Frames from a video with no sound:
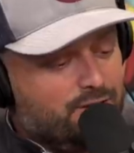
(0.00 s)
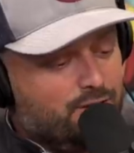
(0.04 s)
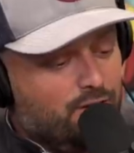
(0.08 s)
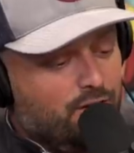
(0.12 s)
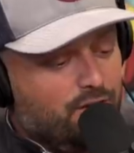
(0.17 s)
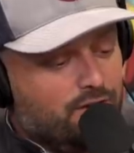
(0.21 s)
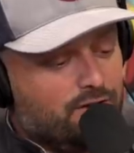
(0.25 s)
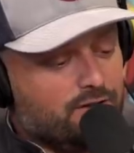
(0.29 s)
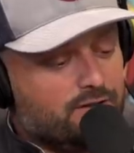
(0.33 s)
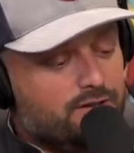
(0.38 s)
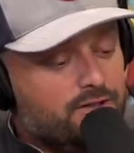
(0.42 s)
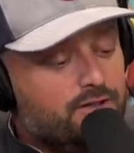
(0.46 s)

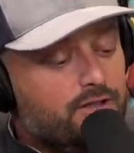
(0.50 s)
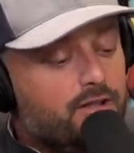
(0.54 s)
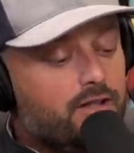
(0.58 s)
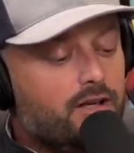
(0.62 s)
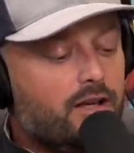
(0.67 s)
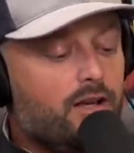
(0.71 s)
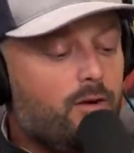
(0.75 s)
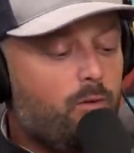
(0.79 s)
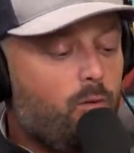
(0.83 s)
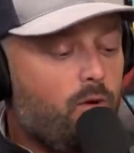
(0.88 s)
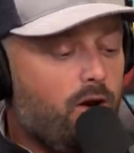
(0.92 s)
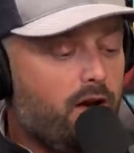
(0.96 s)
songs.
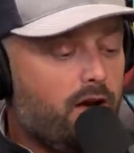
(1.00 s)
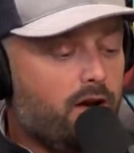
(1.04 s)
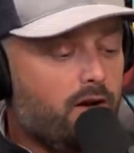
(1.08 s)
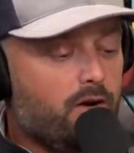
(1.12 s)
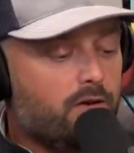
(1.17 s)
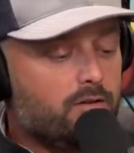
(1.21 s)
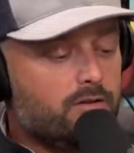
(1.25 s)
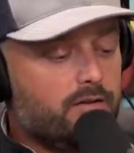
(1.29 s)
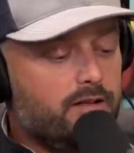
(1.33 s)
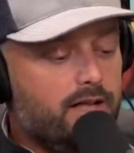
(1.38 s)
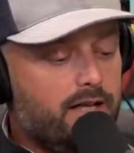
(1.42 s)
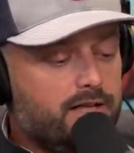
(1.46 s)
Like,
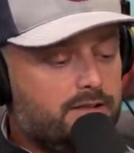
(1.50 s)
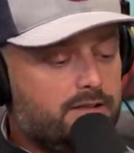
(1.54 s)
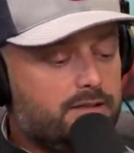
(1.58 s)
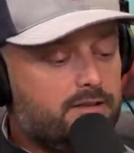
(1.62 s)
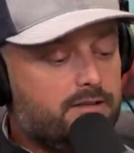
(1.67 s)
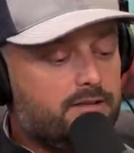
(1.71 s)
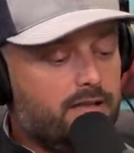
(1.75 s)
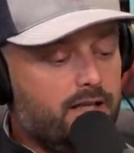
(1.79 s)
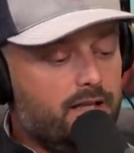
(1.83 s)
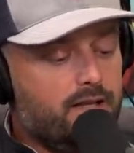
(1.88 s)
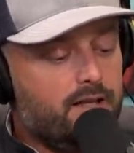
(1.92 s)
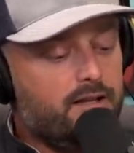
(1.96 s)
well,
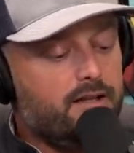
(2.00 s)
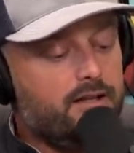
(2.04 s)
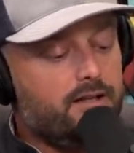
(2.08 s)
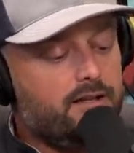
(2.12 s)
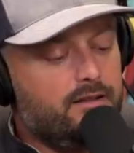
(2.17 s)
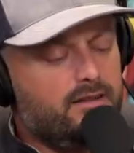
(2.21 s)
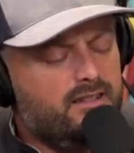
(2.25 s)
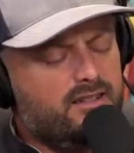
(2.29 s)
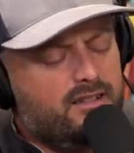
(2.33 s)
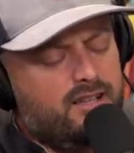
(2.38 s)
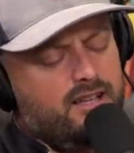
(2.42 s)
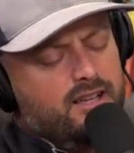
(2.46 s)
that's, and
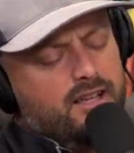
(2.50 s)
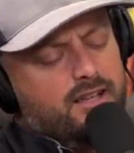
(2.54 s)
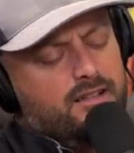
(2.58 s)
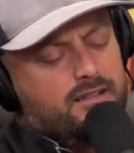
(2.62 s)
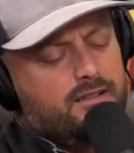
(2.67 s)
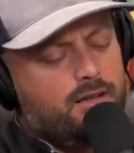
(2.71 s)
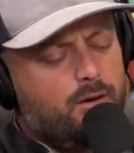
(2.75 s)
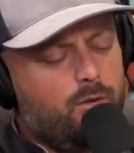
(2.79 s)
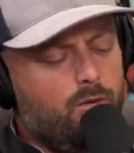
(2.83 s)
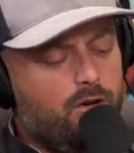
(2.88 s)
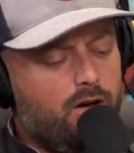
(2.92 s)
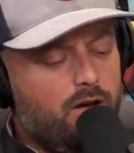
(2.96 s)
then the
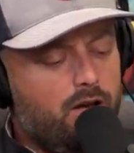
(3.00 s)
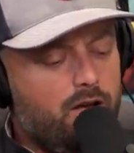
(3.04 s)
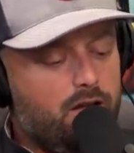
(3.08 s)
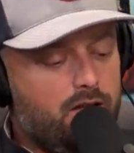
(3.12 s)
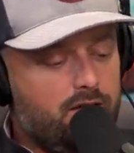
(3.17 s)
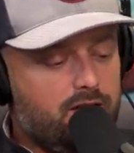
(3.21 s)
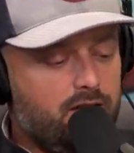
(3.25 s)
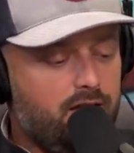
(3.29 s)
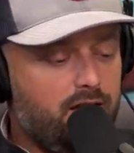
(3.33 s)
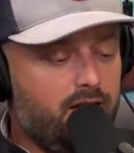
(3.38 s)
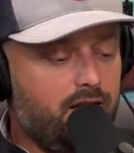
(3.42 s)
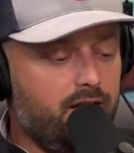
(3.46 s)
kid's like, what
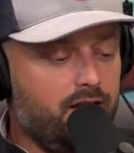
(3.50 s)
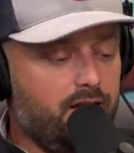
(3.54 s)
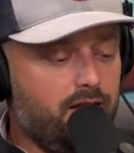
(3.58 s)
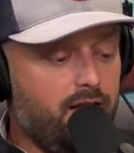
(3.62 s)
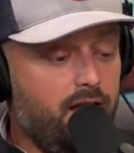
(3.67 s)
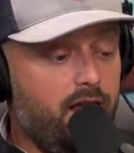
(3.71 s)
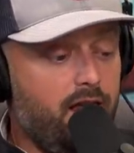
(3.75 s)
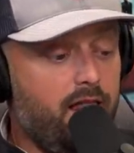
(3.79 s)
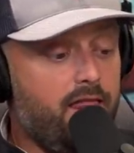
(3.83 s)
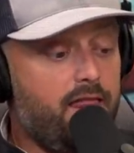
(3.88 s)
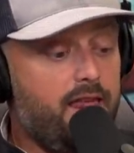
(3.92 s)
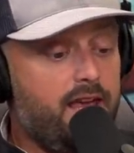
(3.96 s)
is that?
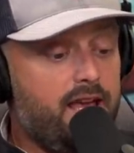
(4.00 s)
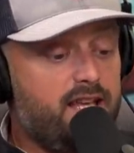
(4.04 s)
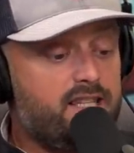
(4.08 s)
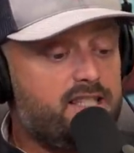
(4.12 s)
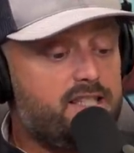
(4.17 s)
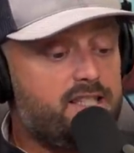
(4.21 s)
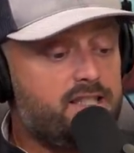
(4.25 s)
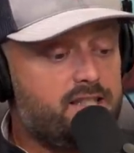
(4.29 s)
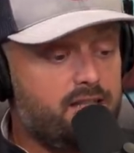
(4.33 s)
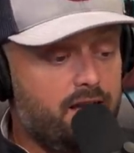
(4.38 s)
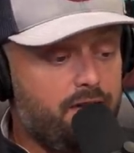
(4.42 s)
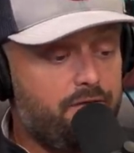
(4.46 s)
They
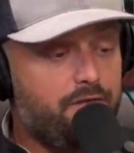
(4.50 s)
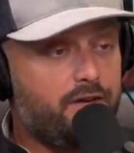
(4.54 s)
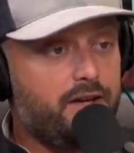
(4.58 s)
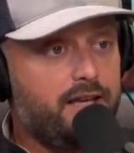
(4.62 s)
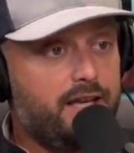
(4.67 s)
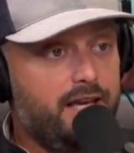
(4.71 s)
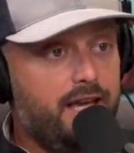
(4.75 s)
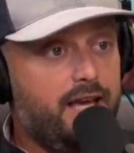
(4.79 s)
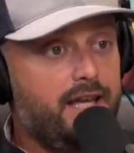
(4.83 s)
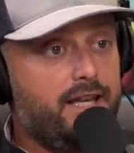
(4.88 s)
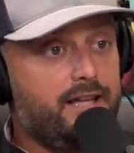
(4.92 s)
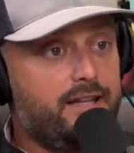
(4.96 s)

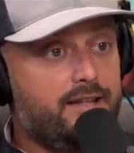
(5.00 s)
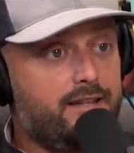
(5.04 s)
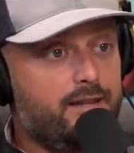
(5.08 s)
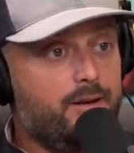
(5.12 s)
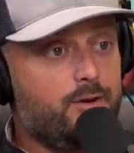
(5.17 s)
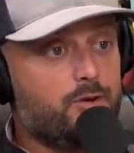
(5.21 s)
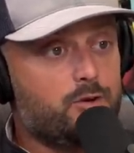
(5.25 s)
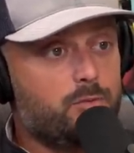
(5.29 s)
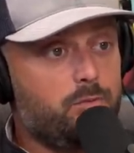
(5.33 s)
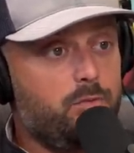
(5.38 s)
suffocated those